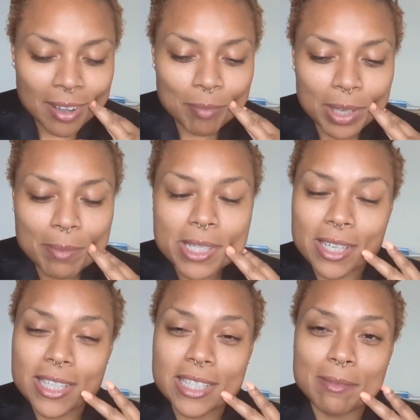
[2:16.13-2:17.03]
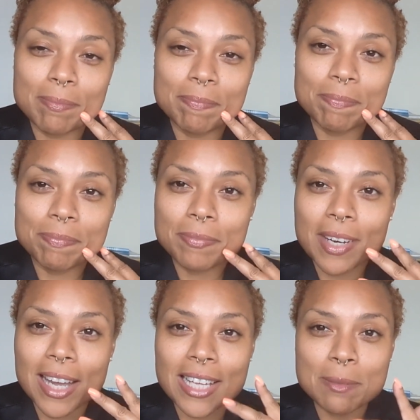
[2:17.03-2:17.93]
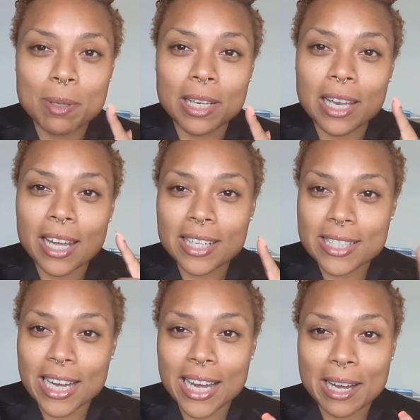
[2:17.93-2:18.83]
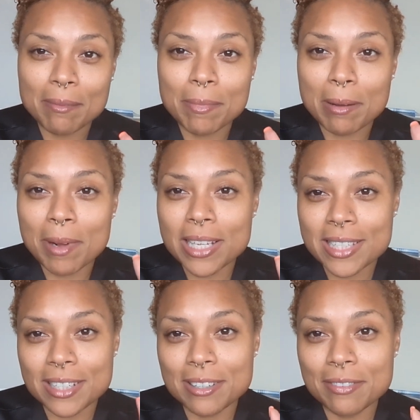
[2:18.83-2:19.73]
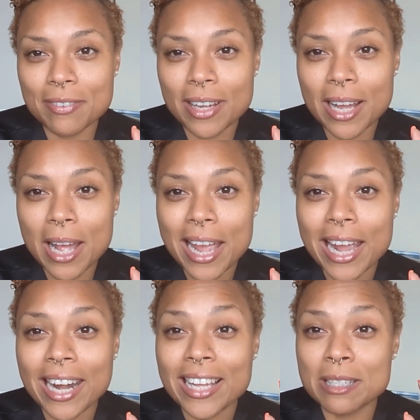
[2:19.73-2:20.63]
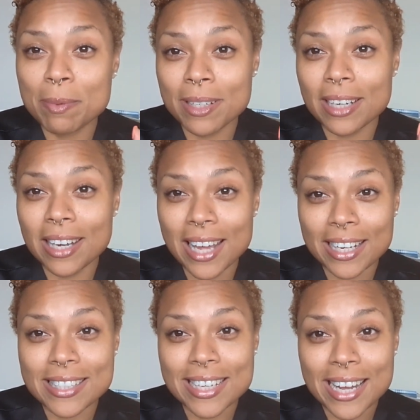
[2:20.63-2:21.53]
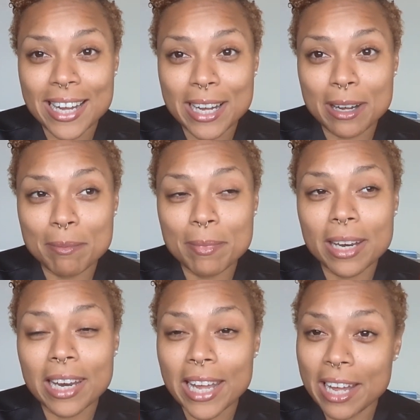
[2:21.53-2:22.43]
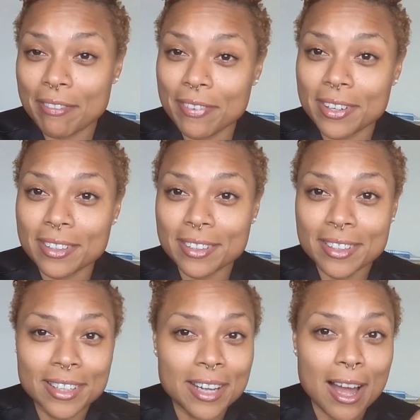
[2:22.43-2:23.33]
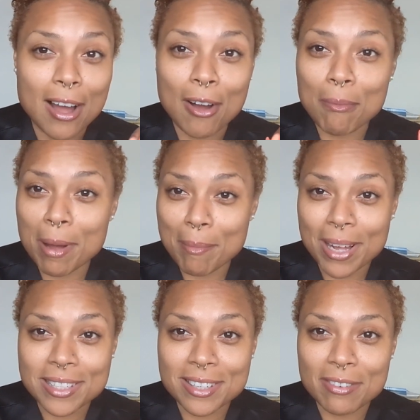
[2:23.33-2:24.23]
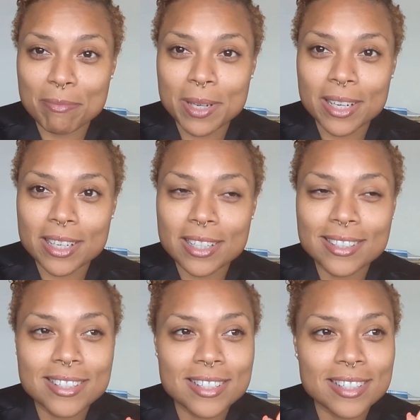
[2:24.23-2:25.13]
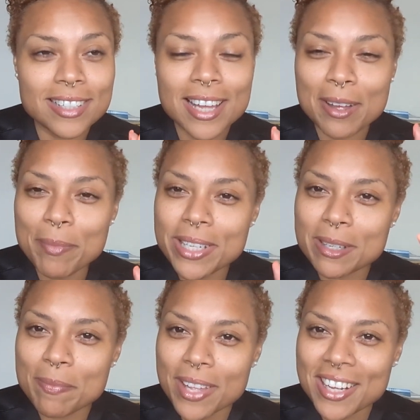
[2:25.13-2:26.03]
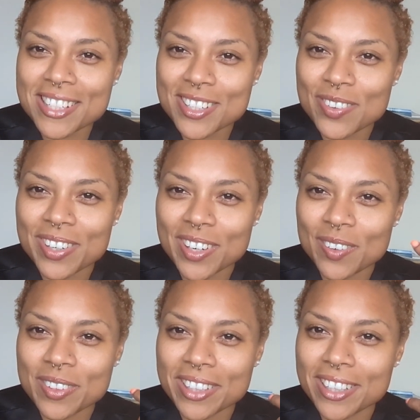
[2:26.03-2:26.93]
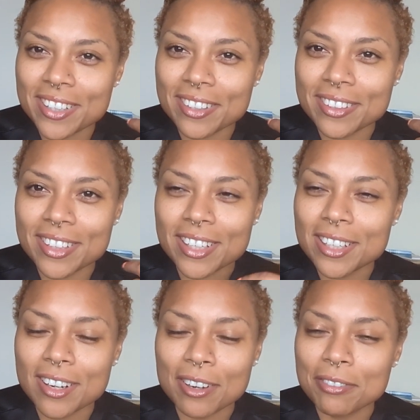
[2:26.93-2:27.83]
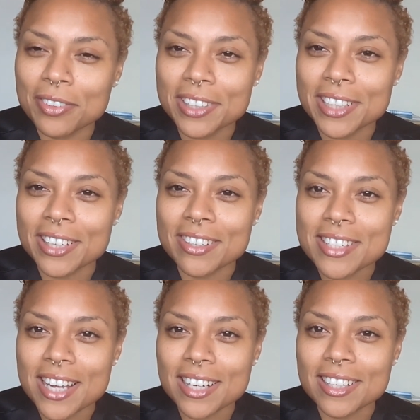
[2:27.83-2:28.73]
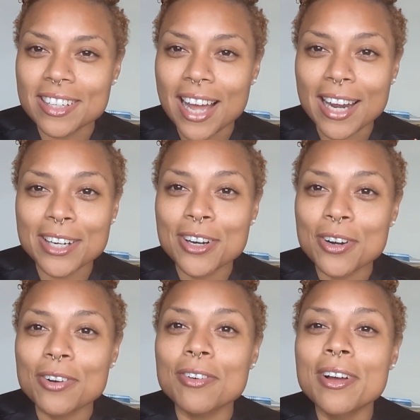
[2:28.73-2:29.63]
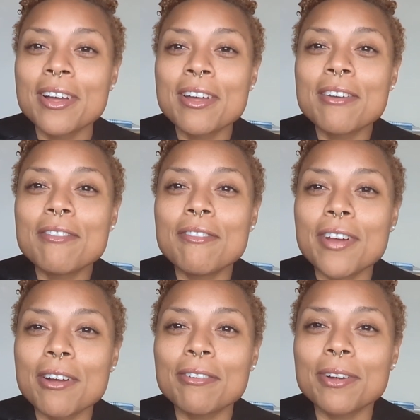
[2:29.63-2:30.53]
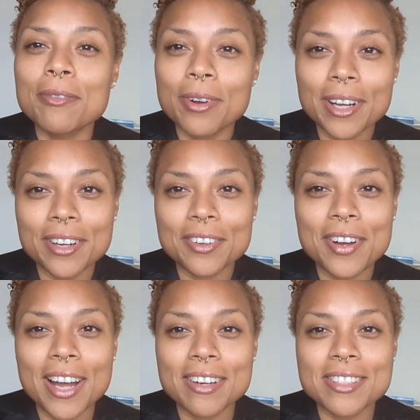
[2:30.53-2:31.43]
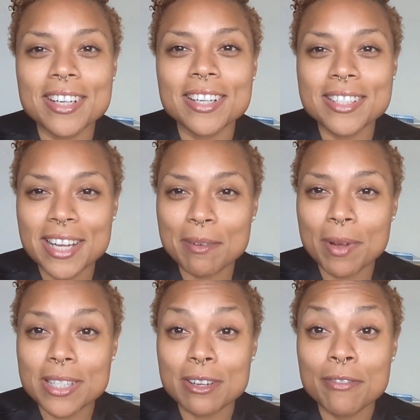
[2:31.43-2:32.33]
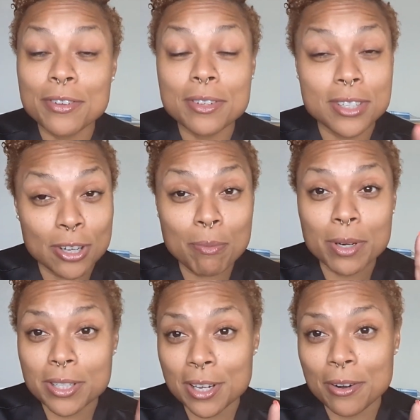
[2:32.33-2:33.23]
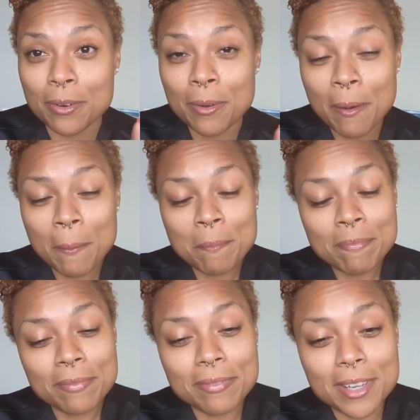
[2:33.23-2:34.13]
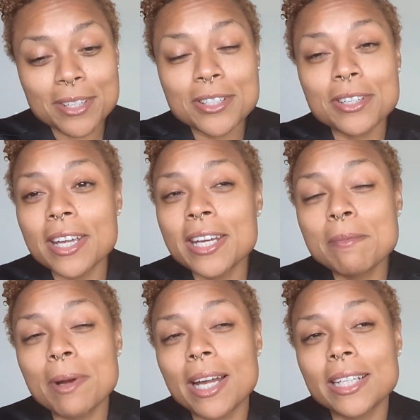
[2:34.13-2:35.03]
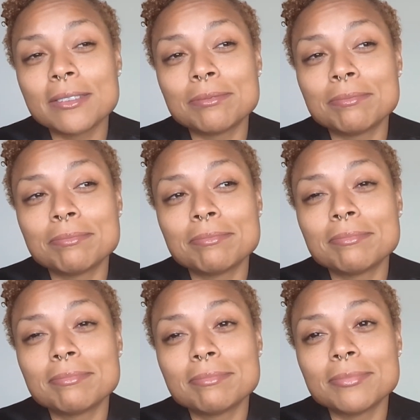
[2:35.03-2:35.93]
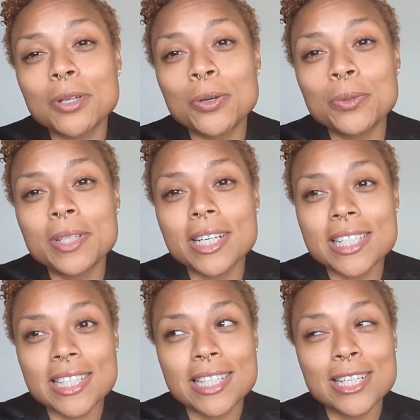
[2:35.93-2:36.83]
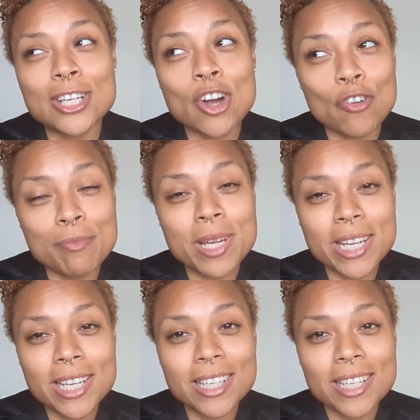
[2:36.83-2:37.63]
But let me tell you something. I spend a lot of time by myself, and I spend a lot of time laughing all by myself because it be some things going on in here that are really entertaining. I know very well how to entertain myself, so much so that anybody who doesn't know me